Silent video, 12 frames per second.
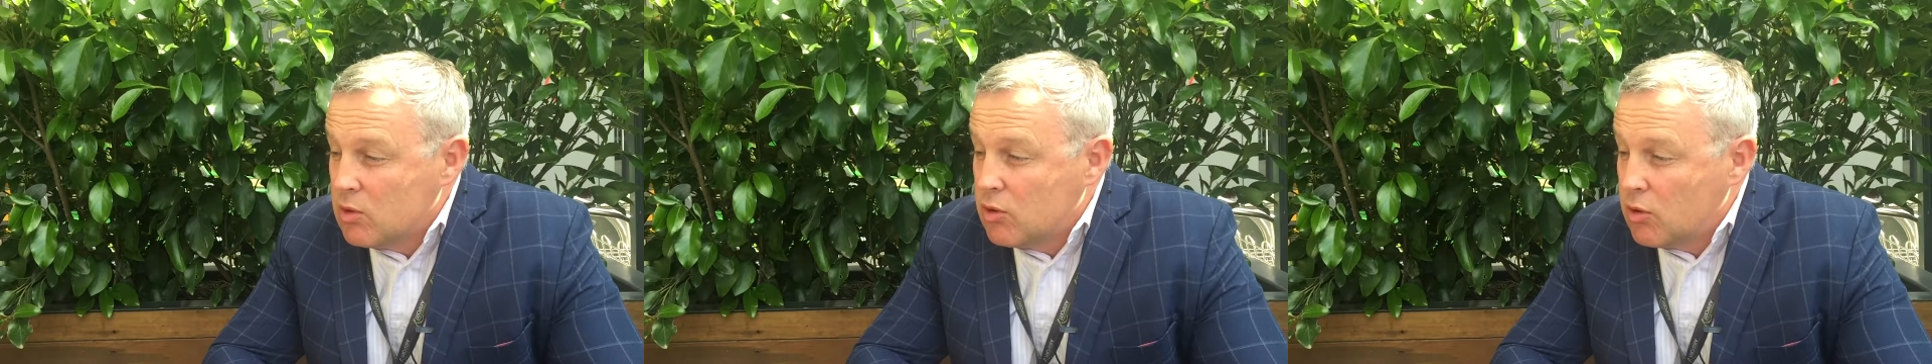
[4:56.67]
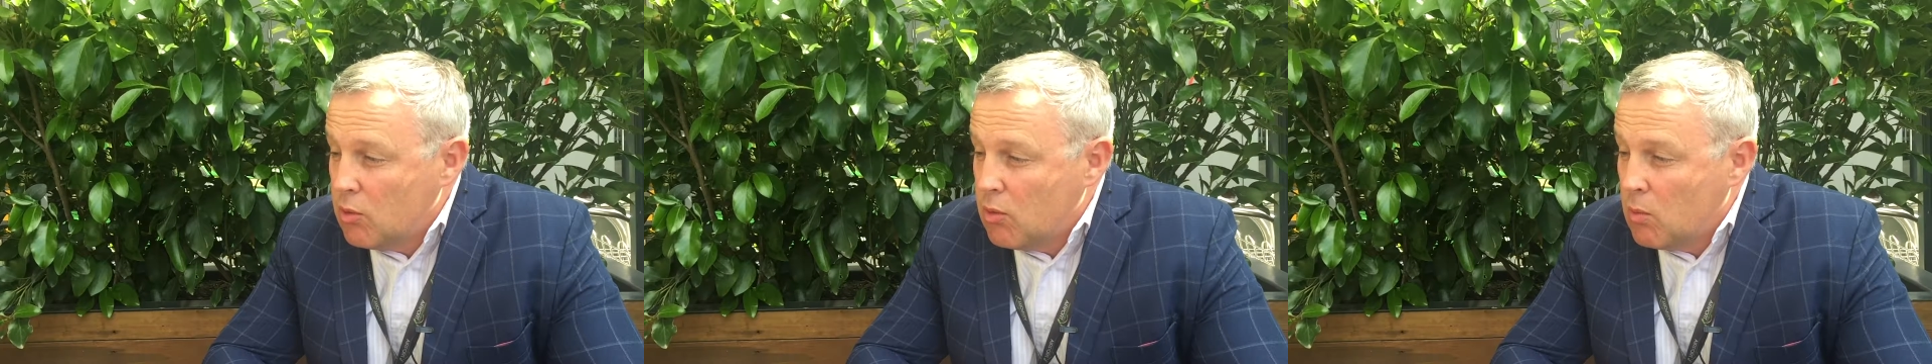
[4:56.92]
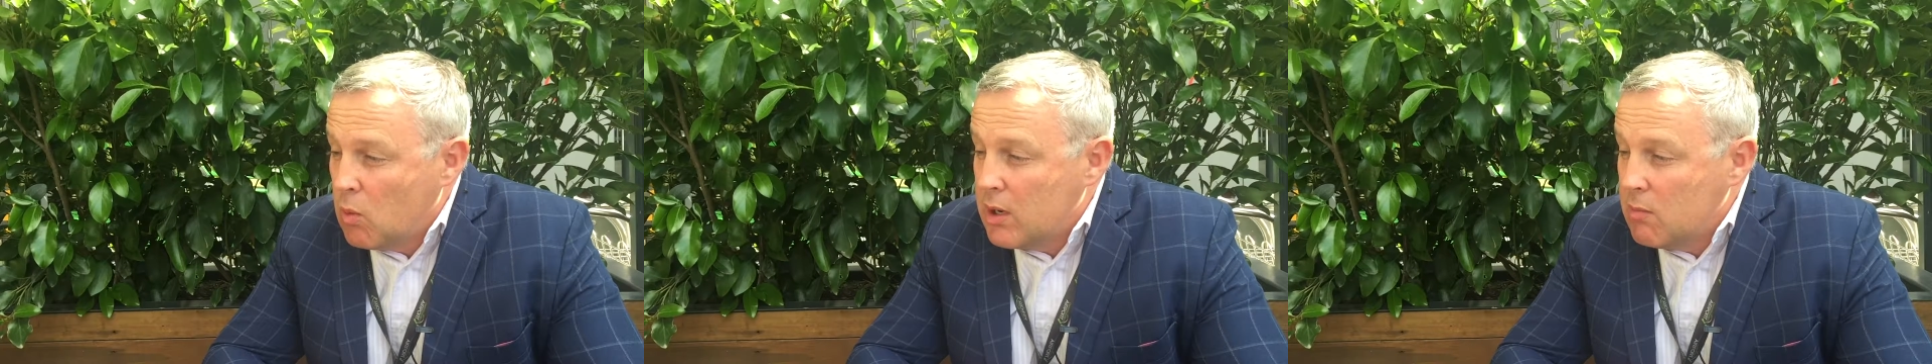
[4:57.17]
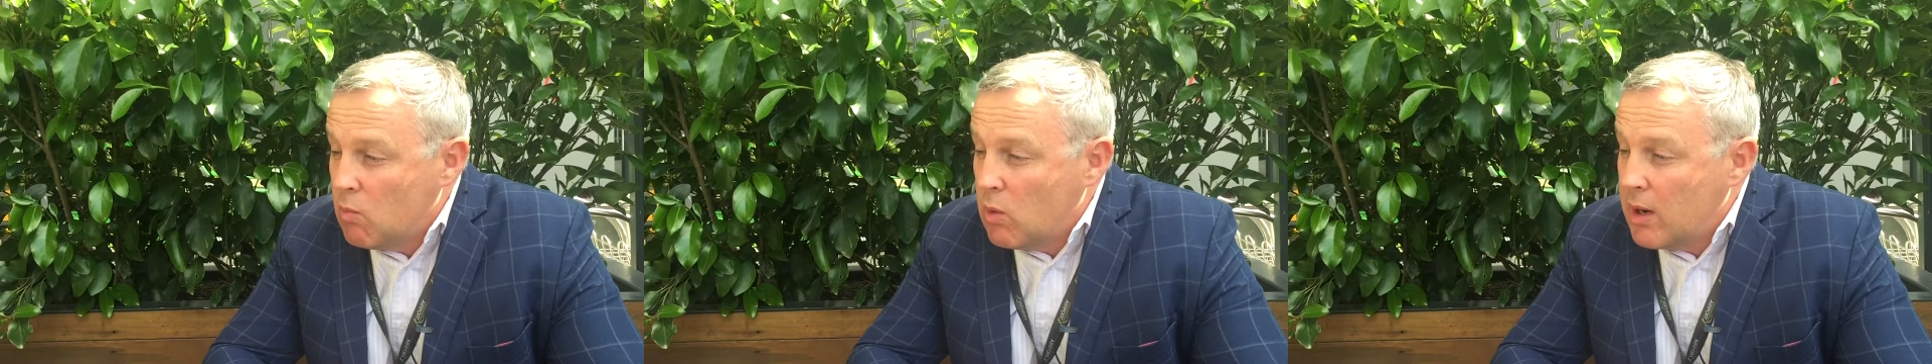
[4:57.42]
between
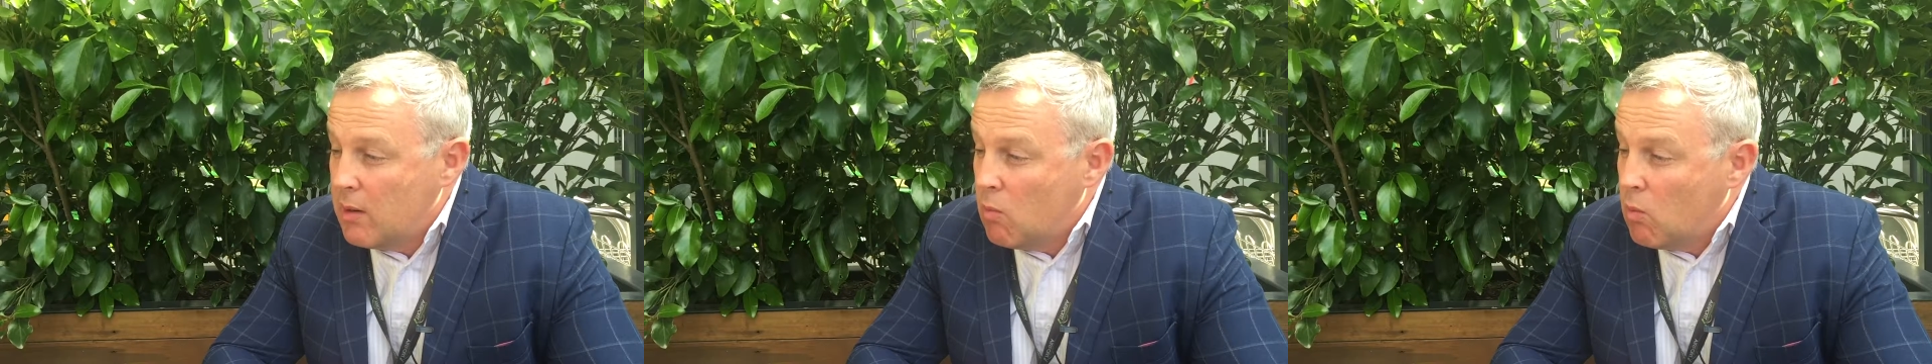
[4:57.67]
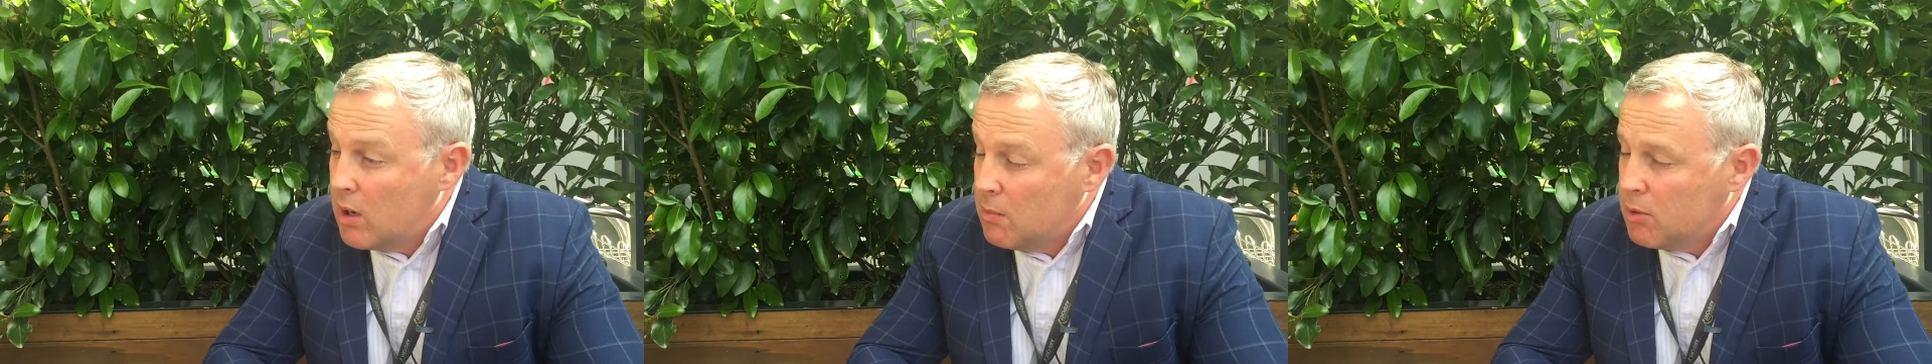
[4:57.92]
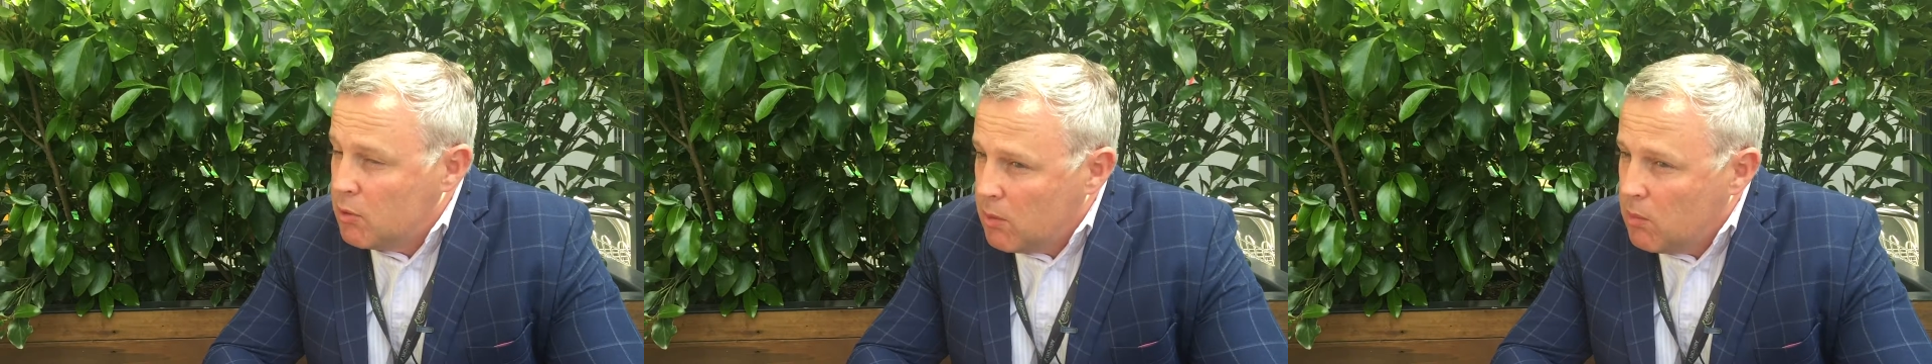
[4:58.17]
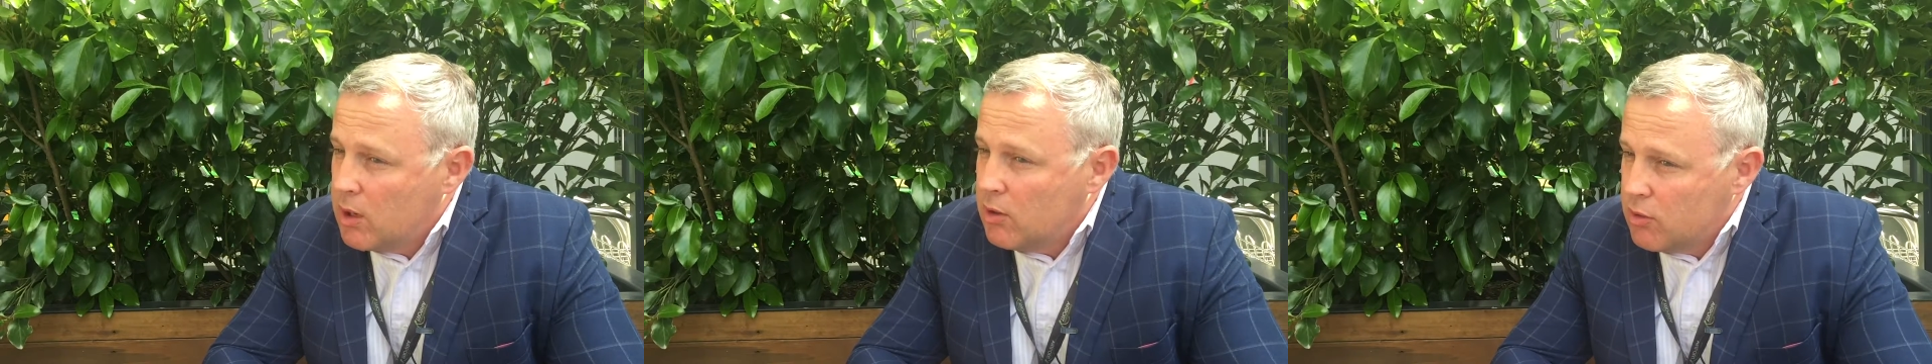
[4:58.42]

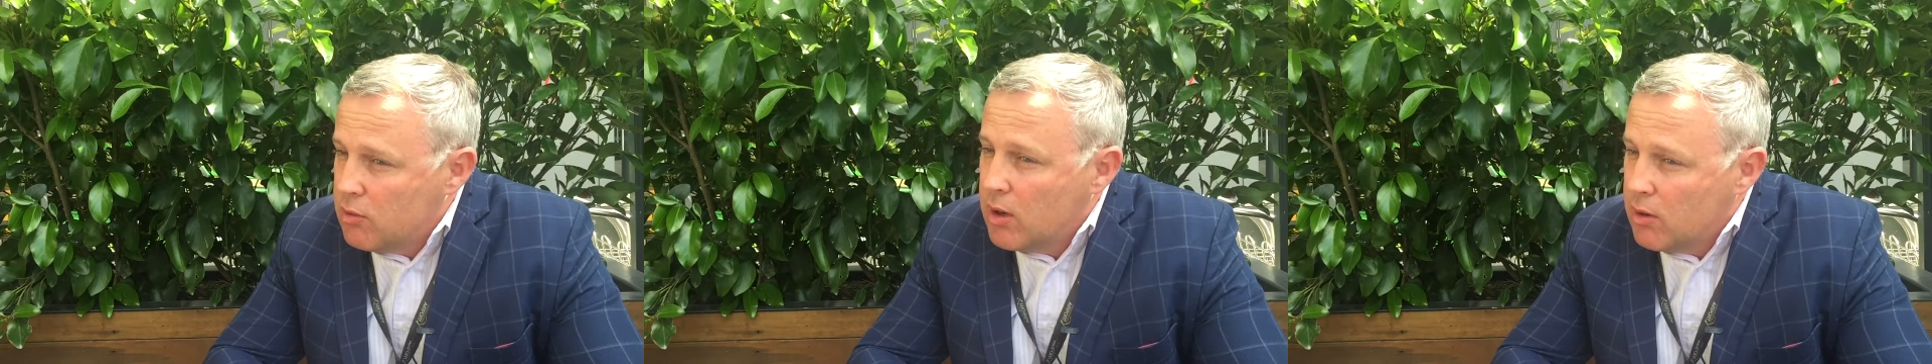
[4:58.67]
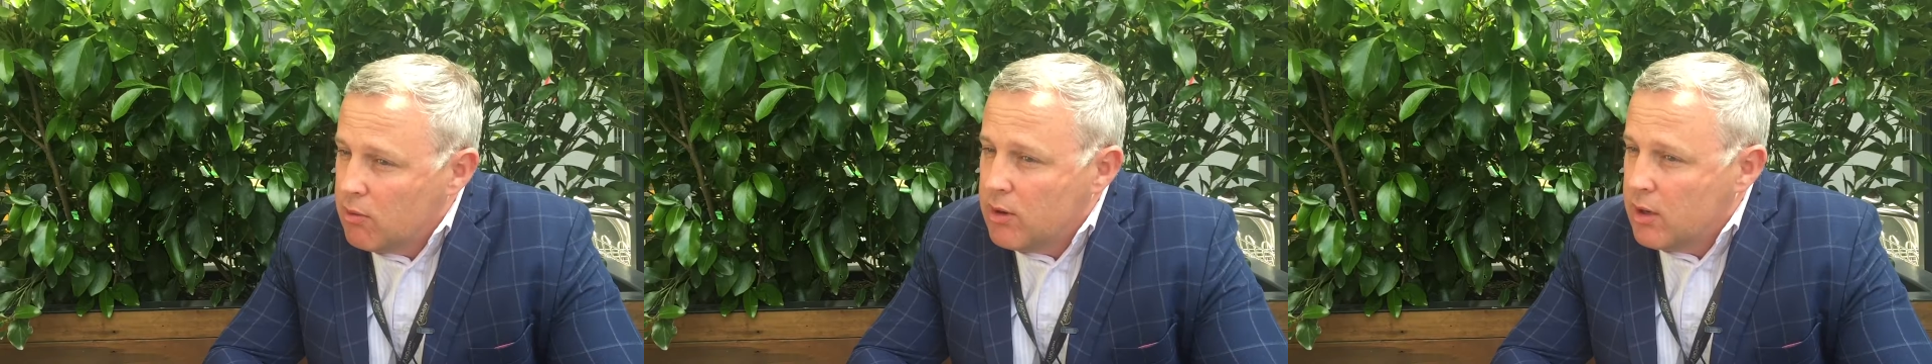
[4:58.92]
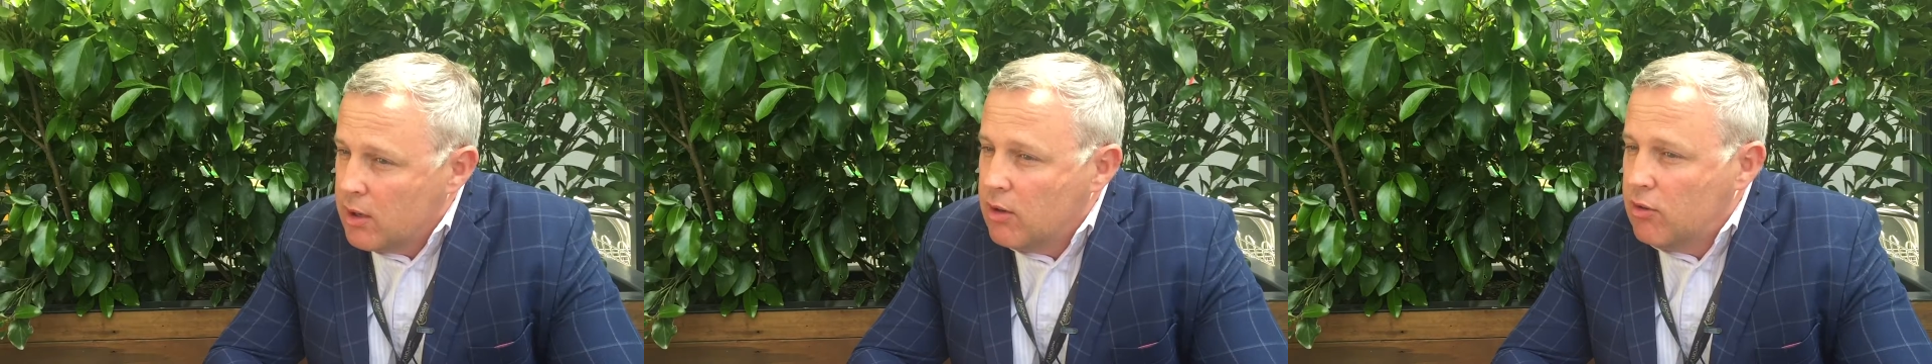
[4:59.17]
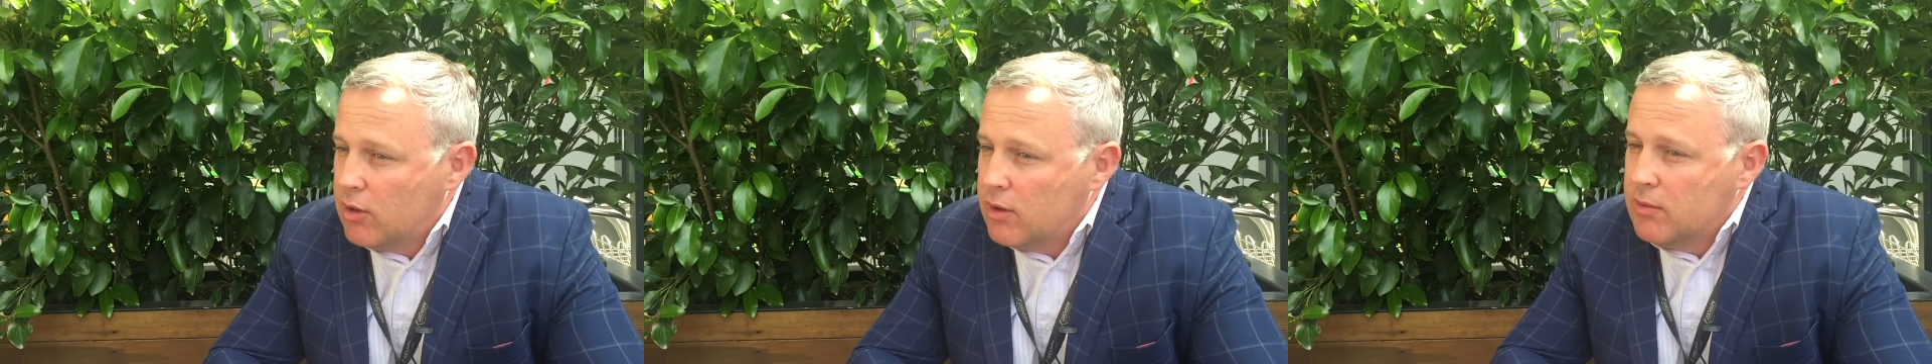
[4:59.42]
1 and 200
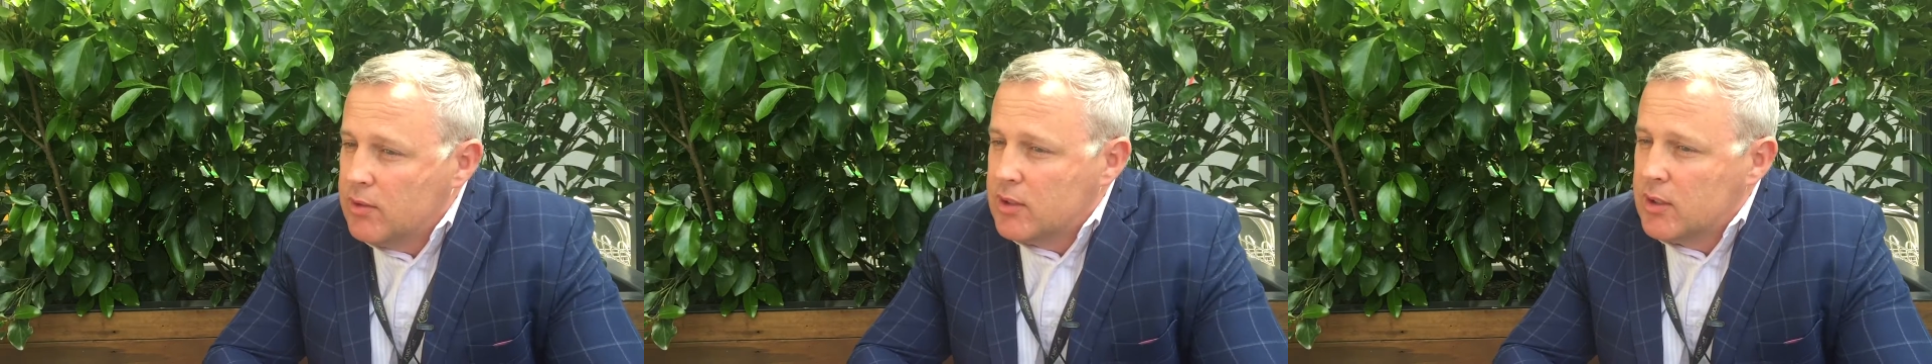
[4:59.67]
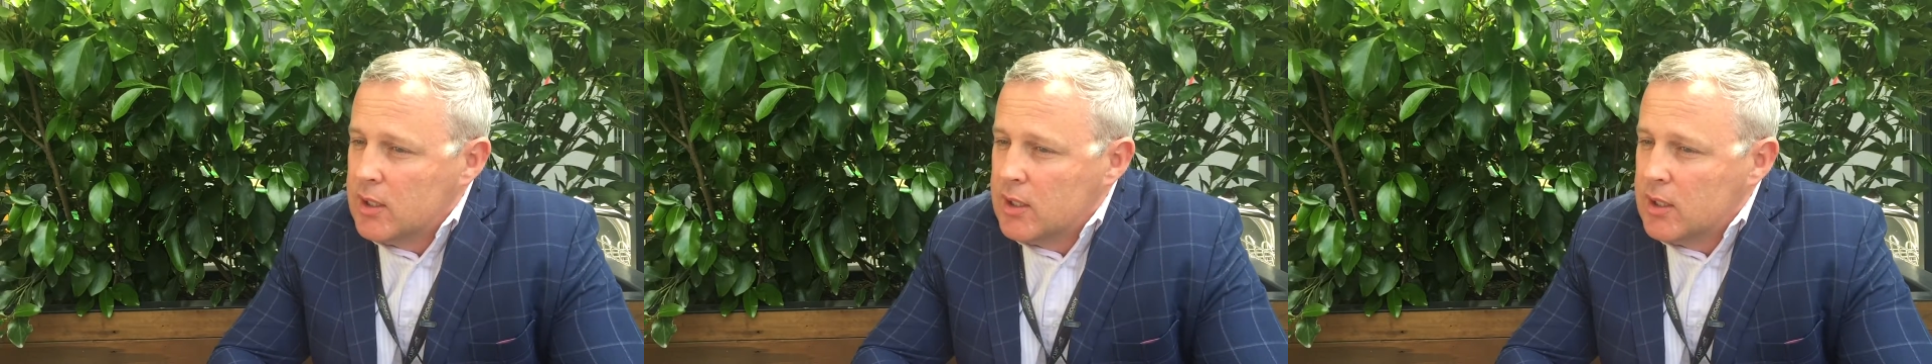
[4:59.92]
initiatives